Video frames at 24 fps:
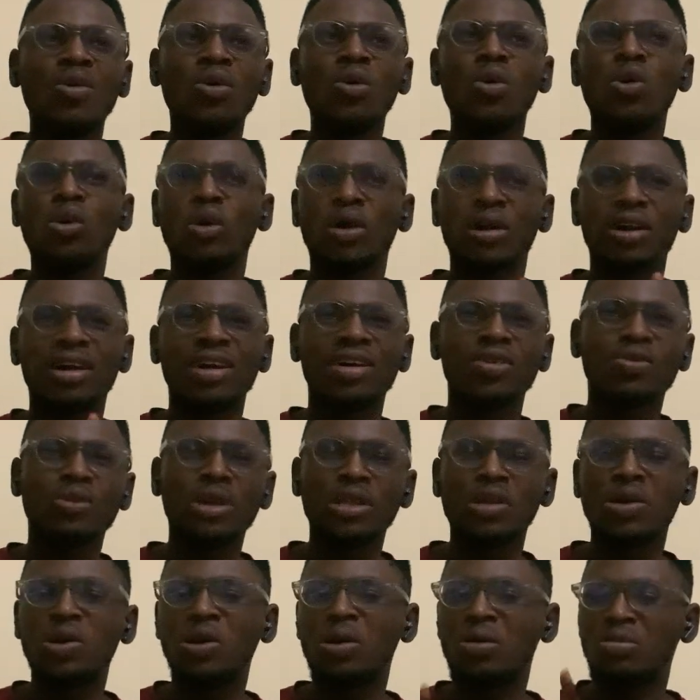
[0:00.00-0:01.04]
Or
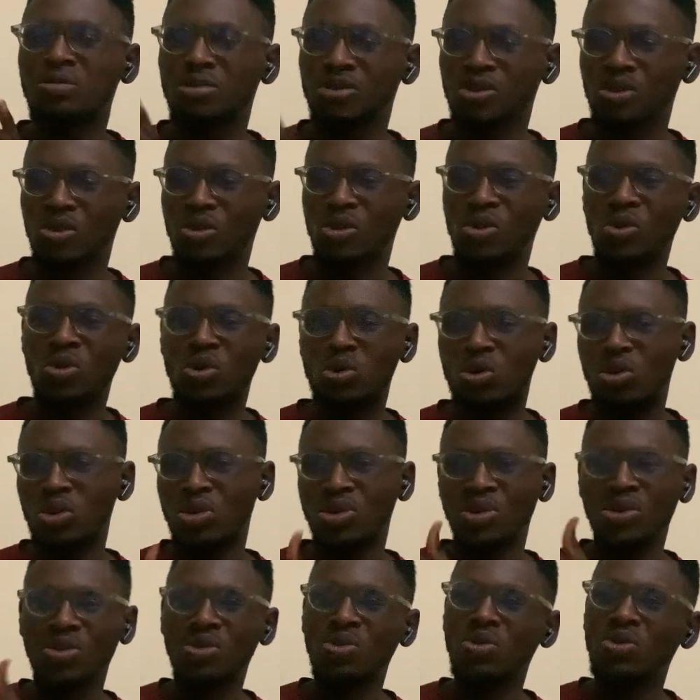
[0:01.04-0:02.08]
when it comes to low
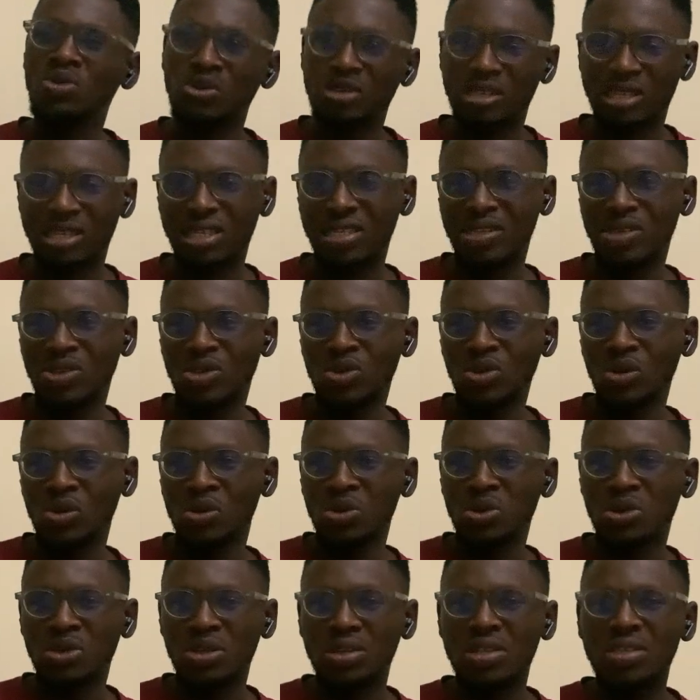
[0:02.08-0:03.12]
code or no code
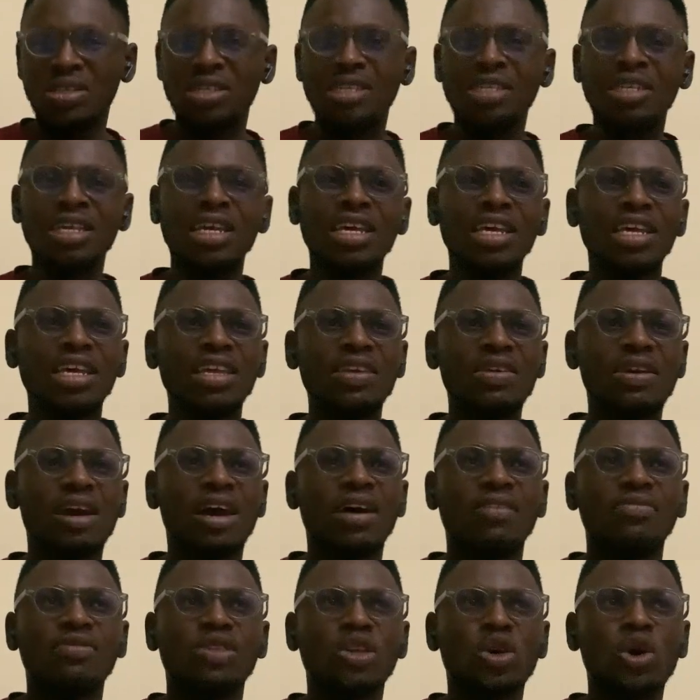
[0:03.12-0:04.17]
solutions, you
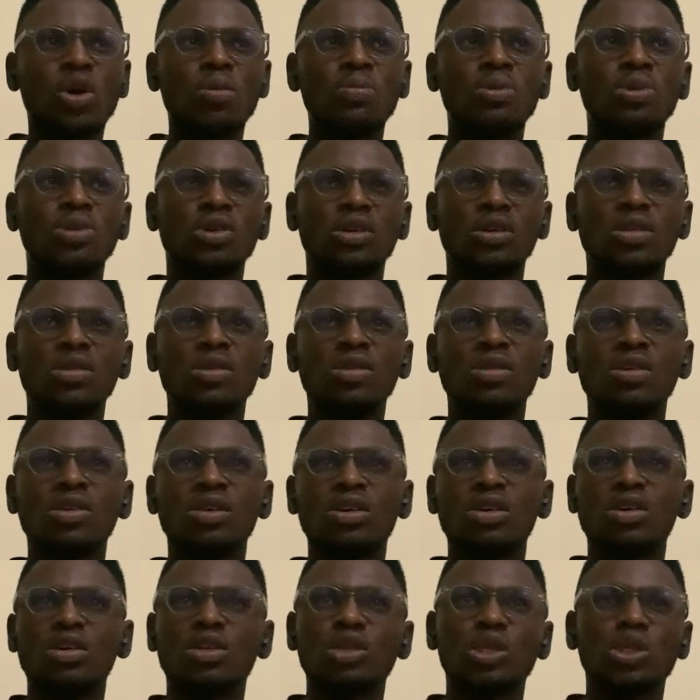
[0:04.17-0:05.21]
have the option
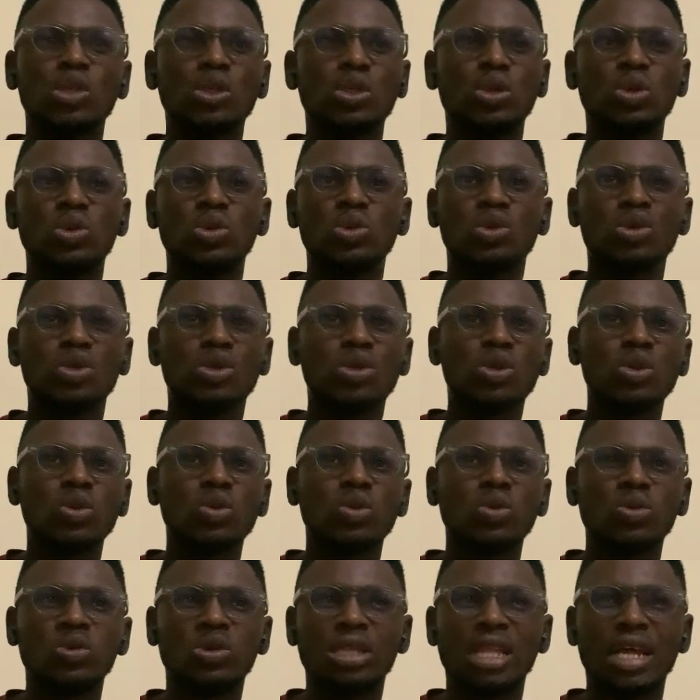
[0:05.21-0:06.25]
to use
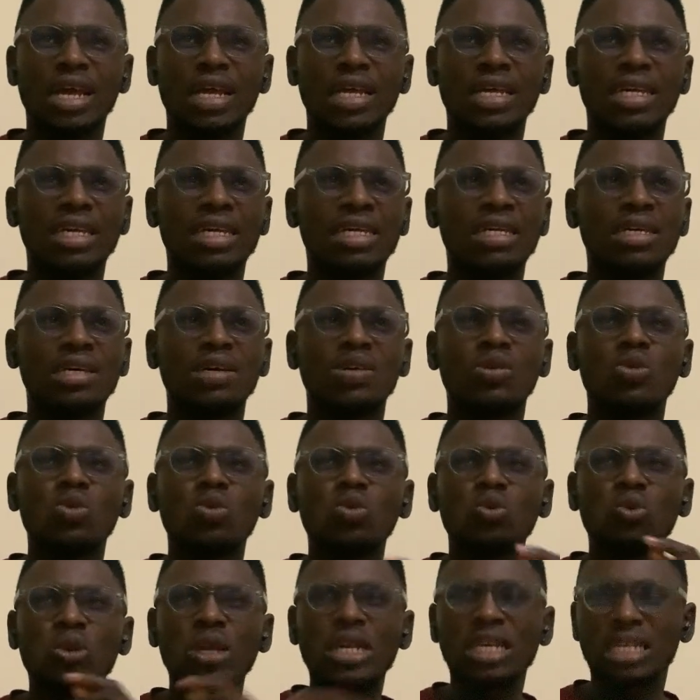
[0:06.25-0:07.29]
tools like
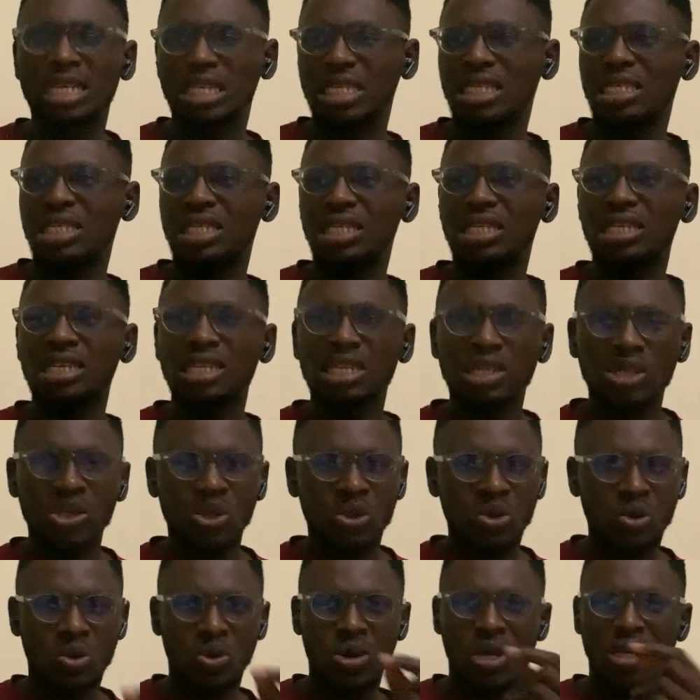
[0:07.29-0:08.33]
Wix,
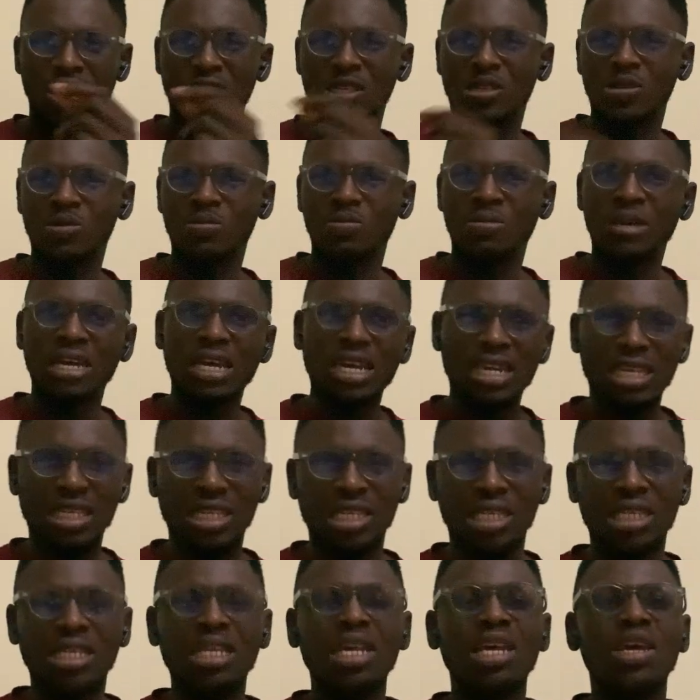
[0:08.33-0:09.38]

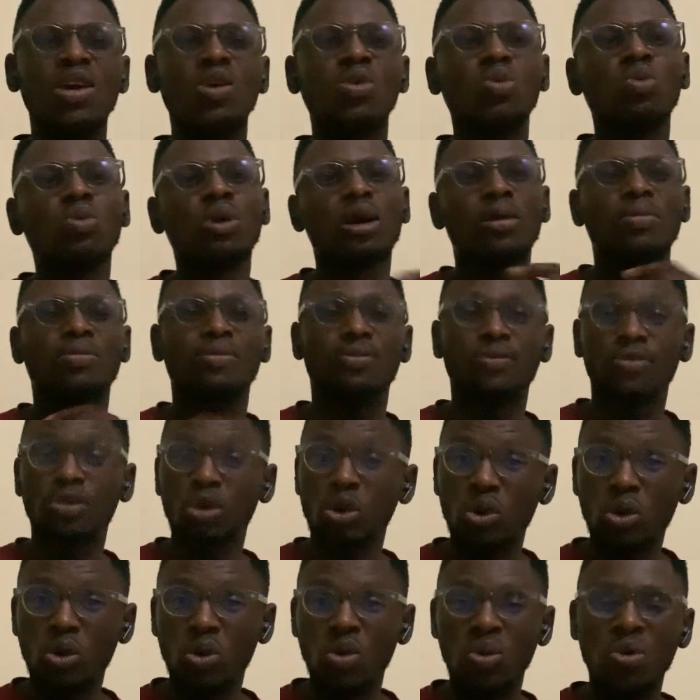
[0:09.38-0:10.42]
Squarespace,
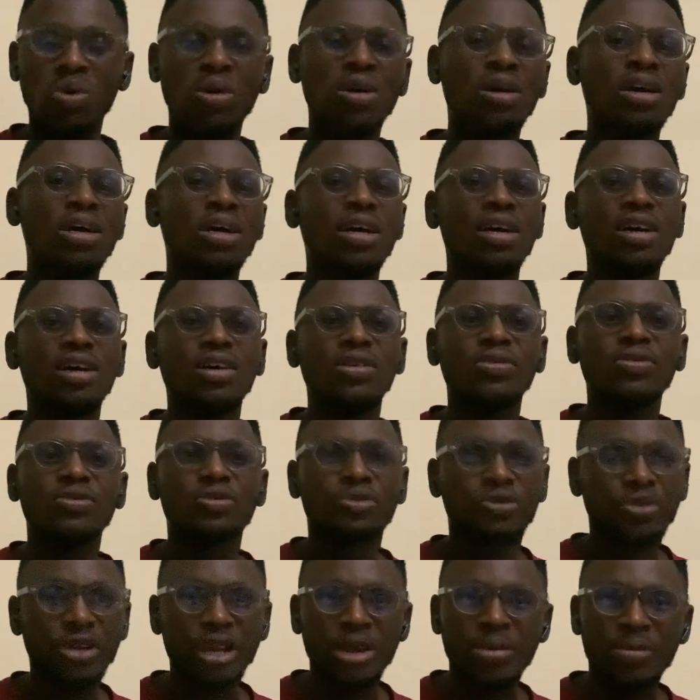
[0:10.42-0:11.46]
Webflow,
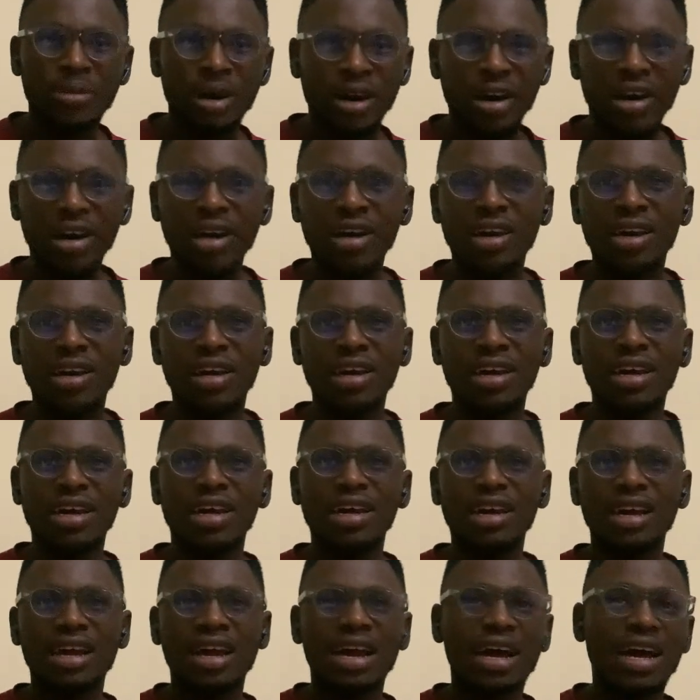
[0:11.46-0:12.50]
Framer,
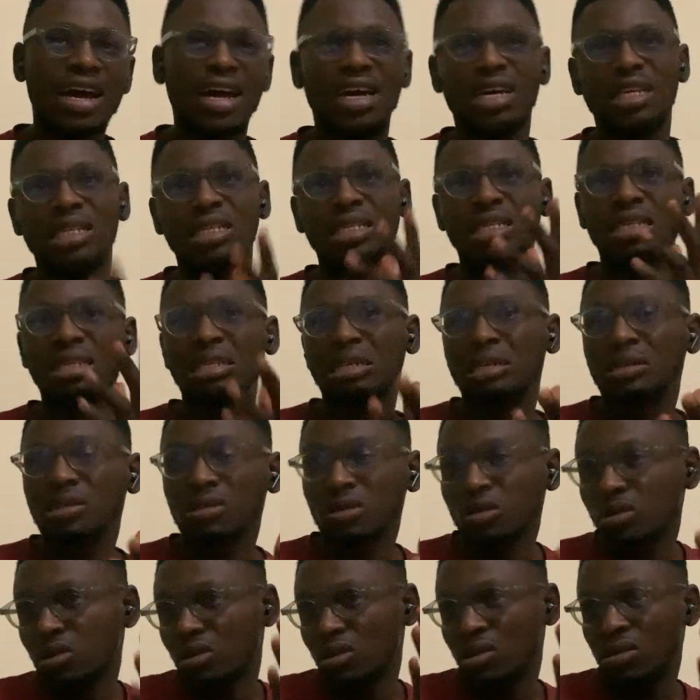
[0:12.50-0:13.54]
and
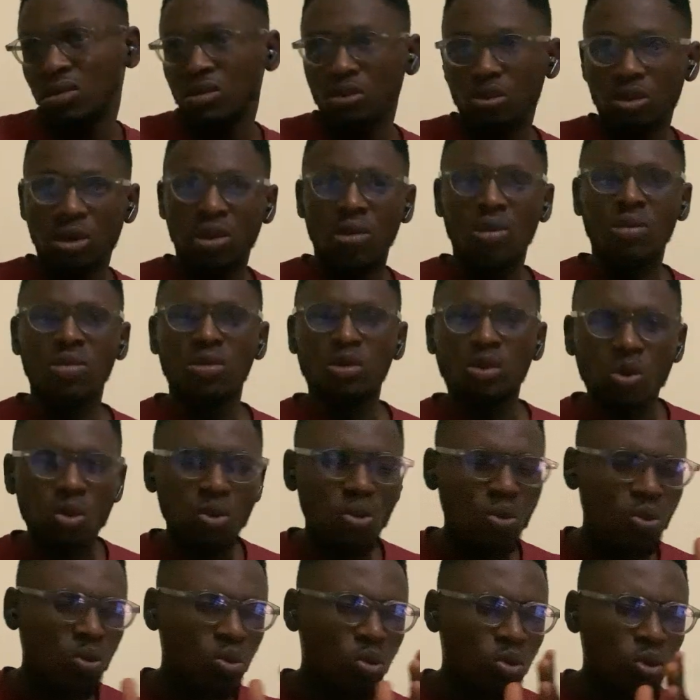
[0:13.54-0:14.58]
well,
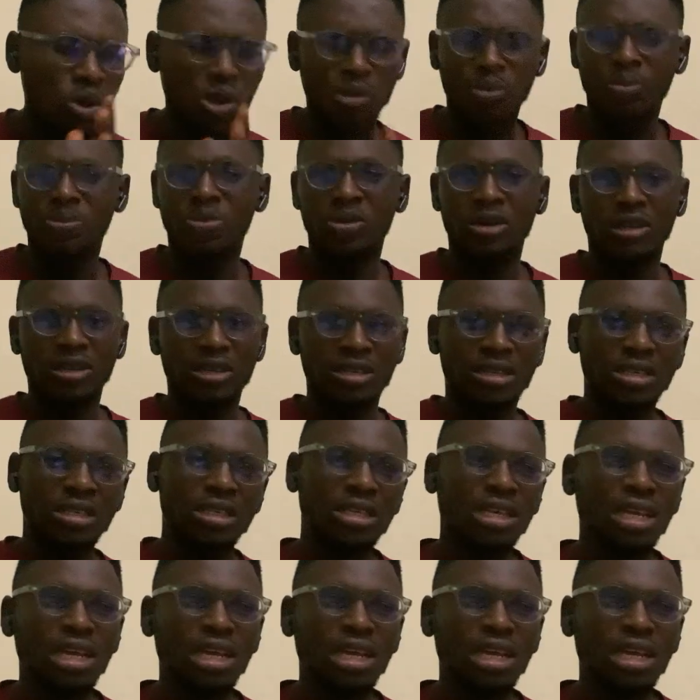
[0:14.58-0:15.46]
WordPress.